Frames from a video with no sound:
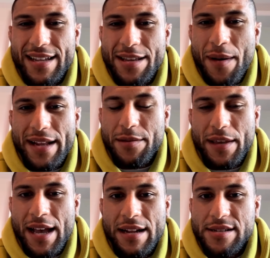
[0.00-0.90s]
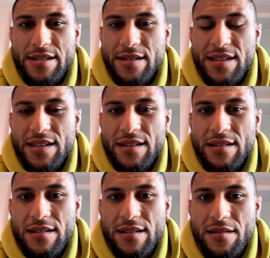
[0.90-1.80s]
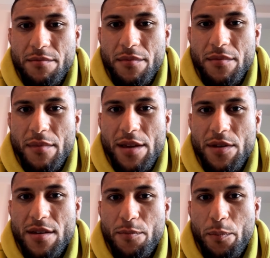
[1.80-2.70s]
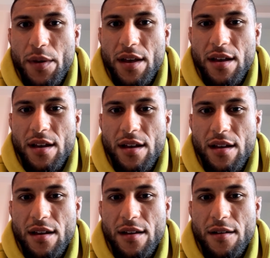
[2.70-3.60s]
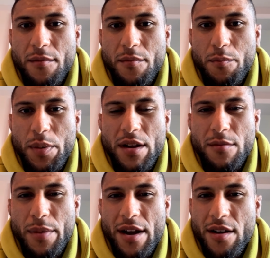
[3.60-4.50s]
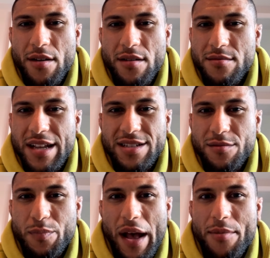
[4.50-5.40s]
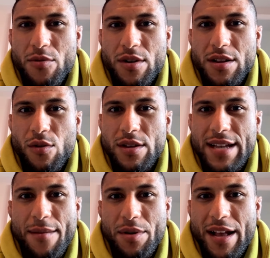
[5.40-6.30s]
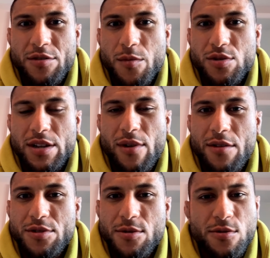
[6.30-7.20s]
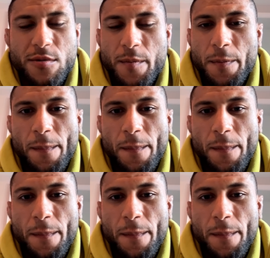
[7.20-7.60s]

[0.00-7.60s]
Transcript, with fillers: anybody, to be honest. Maybe uh Peter Barrett. That's probably one of the only time, but that was mostly ground too.